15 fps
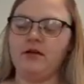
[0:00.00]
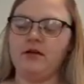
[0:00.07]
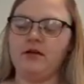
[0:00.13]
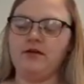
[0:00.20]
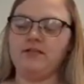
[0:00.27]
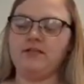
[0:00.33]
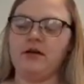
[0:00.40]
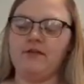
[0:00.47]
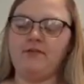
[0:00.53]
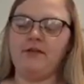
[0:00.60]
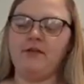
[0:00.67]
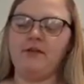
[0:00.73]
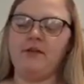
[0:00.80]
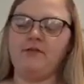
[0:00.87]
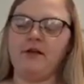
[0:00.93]
I
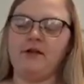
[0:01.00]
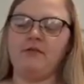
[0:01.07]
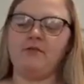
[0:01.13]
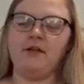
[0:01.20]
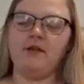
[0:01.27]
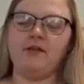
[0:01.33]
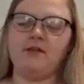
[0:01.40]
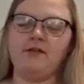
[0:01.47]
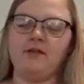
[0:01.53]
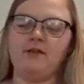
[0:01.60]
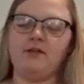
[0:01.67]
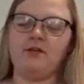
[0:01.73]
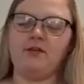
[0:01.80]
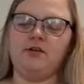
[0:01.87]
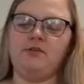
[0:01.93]
definitely recommend
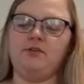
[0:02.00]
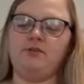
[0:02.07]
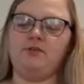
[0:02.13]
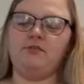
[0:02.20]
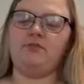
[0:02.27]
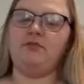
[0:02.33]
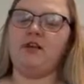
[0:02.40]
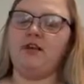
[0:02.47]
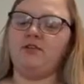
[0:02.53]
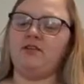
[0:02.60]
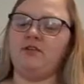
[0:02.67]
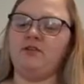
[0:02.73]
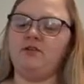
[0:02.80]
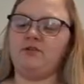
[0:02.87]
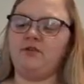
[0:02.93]
cooking the shrimp less. I
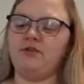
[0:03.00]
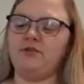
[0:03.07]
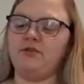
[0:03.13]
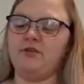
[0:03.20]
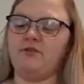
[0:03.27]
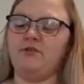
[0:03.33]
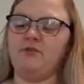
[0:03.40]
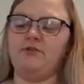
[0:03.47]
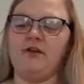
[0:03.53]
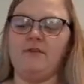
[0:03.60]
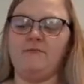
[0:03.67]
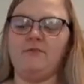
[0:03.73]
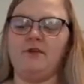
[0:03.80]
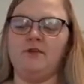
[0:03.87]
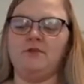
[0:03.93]
cooked my shrimp for
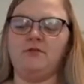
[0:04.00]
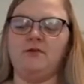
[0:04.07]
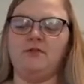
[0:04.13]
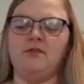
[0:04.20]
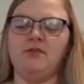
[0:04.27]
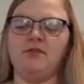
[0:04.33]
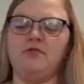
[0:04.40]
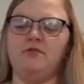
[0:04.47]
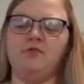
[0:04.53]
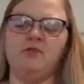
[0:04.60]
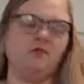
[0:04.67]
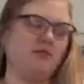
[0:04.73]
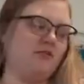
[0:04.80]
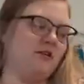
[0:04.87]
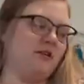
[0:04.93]
5 minutes. Maybe I should have went
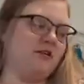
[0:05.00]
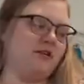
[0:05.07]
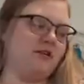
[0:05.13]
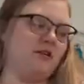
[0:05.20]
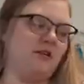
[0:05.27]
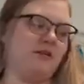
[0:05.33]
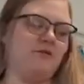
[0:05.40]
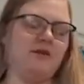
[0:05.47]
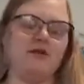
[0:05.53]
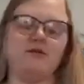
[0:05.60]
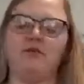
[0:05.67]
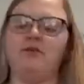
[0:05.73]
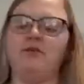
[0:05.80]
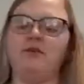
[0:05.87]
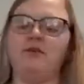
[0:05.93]
a little less than that because I
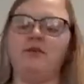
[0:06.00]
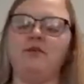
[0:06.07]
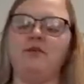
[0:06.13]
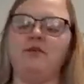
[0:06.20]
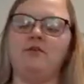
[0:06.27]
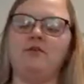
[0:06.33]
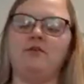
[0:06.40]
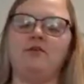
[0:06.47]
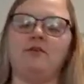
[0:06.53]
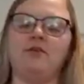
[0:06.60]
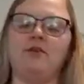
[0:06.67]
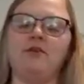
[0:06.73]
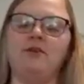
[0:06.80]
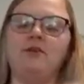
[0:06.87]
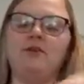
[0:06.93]
feel like they're a little
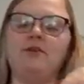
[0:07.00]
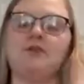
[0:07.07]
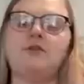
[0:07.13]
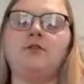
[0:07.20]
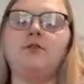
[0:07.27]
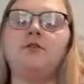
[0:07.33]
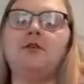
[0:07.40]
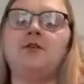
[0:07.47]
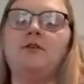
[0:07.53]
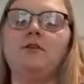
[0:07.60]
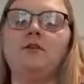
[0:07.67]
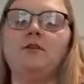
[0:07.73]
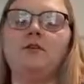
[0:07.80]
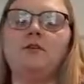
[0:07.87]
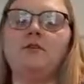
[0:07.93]
overcooked.
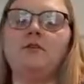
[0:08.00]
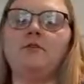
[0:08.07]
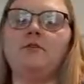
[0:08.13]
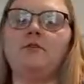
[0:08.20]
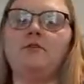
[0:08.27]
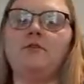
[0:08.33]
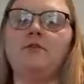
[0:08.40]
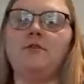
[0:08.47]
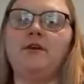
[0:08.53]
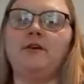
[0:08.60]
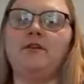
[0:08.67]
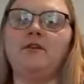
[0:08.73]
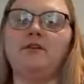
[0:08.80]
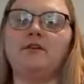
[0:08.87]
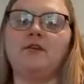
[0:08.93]

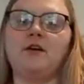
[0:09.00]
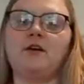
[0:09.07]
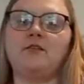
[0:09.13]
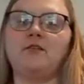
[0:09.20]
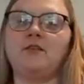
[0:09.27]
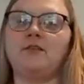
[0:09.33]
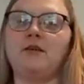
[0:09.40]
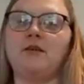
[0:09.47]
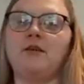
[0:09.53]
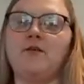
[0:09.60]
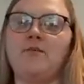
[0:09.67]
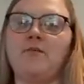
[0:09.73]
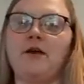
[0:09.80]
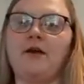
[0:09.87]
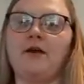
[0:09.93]
But this sauce is like the
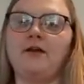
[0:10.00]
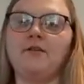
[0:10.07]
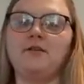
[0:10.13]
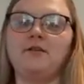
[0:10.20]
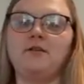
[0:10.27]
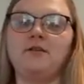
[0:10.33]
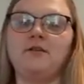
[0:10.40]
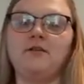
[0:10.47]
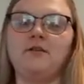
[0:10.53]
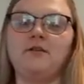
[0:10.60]
best.